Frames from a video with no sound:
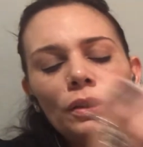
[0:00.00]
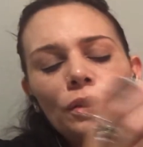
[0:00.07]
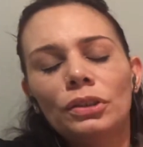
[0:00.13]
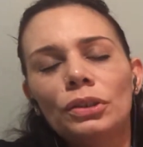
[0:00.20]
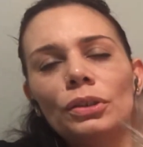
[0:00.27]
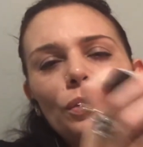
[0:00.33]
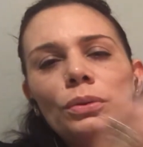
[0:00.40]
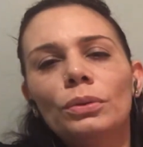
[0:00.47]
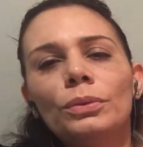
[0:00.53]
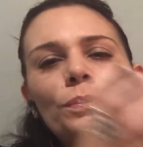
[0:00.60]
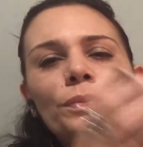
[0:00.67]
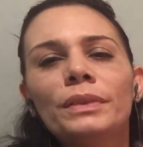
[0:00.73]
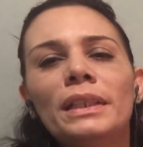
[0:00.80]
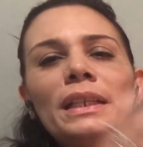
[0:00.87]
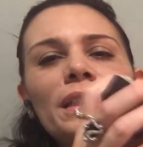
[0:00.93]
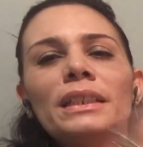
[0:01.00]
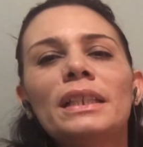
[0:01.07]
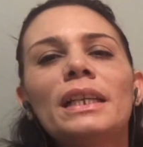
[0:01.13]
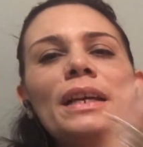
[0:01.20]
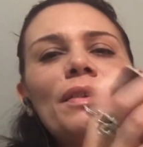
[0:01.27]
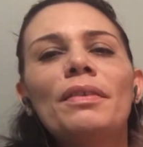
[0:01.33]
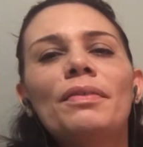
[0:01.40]
So let's
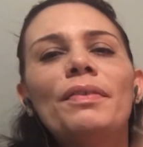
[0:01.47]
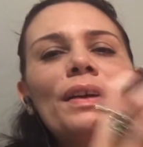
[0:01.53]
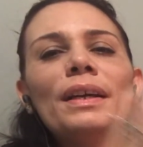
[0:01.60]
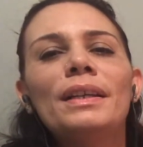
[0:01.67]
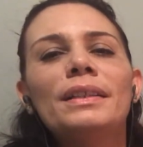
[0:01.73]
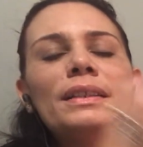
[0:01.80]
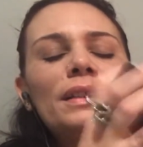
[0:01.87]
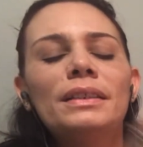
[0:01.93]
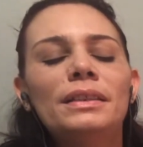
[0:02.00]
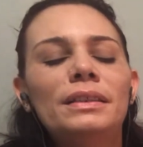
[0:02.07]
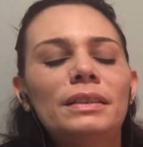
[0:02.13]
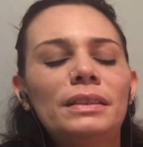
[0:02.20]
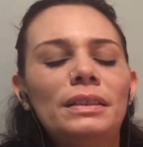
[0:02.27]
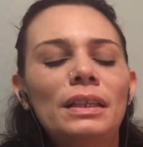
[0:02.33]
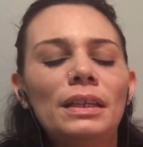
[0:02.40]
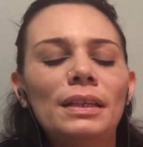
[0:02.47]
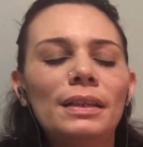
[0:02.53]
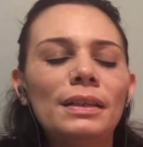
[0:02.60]
clarify this